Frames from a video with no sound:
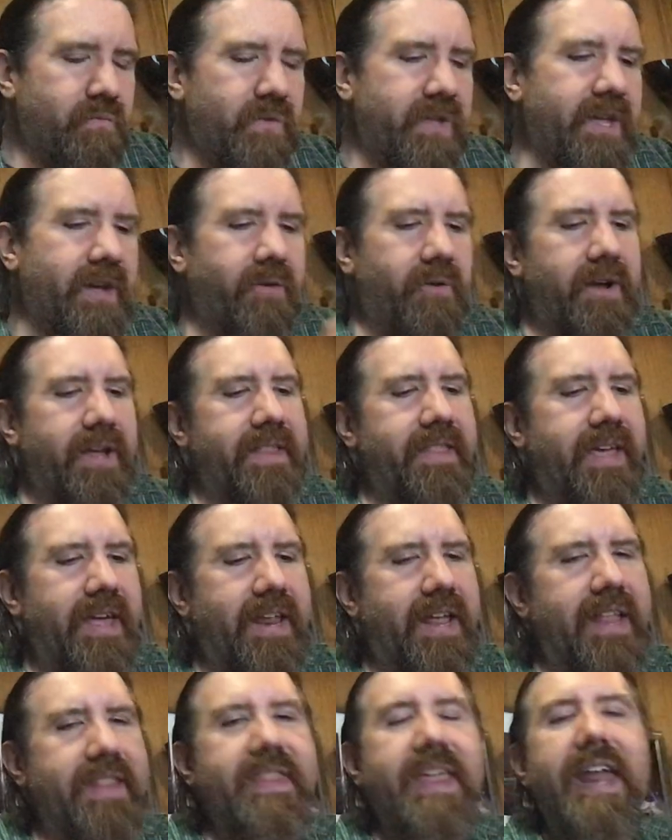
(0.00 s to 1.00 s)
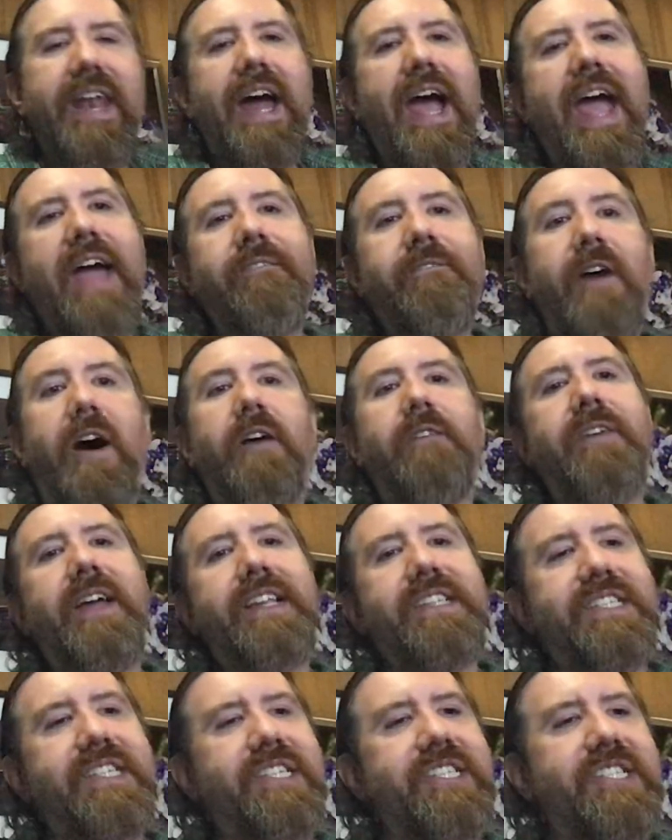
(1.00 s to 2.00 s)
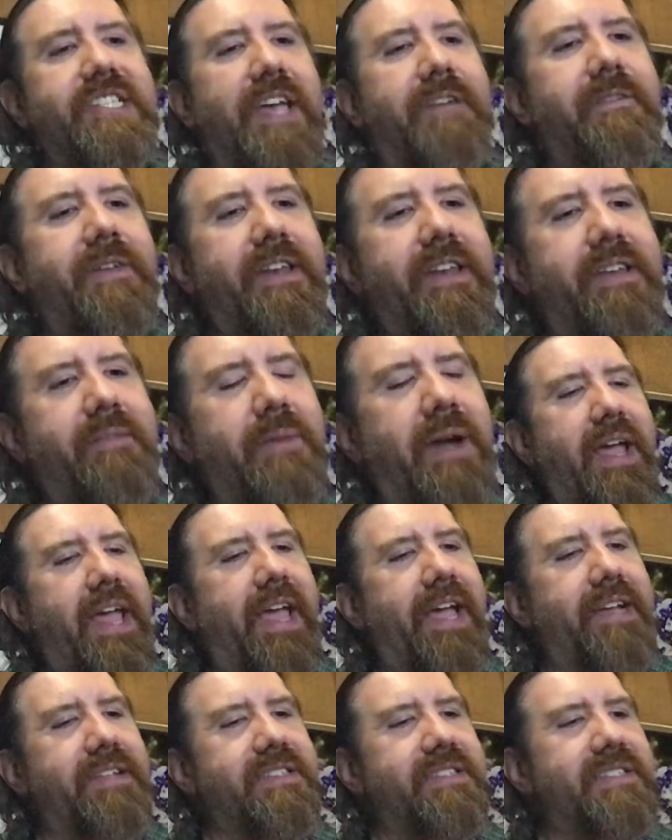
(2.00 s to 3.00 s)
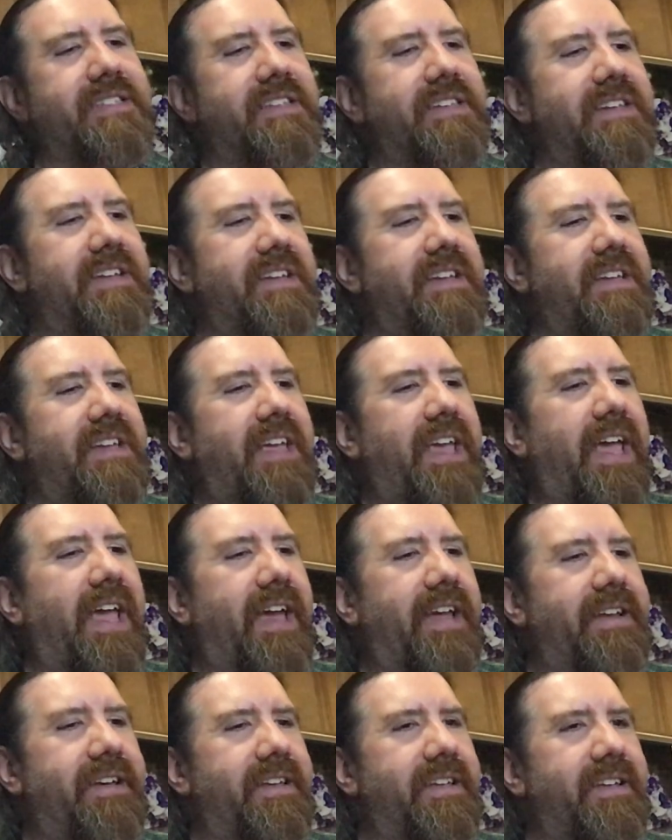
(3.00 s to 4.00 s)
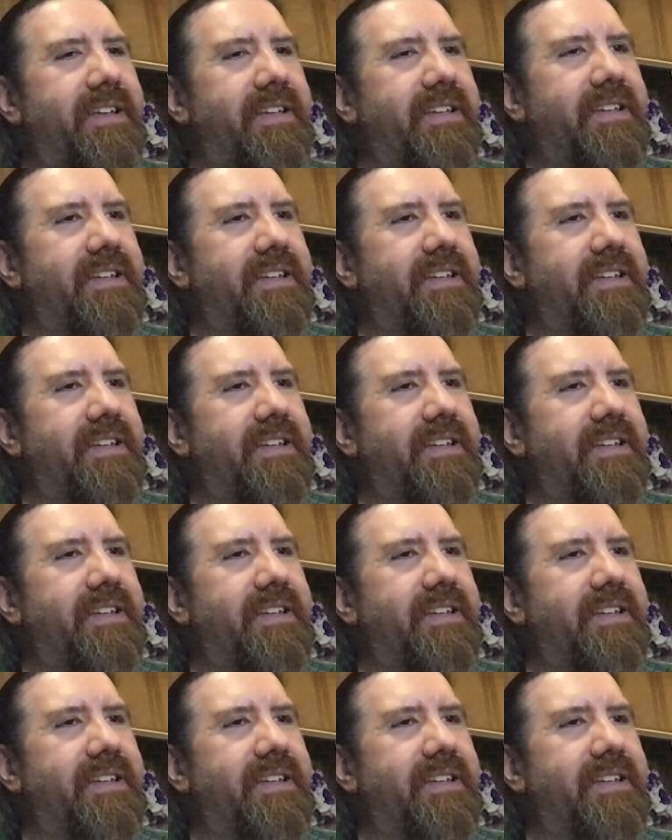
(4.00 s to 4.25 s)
and then I had Final Fantasy VII in hands, and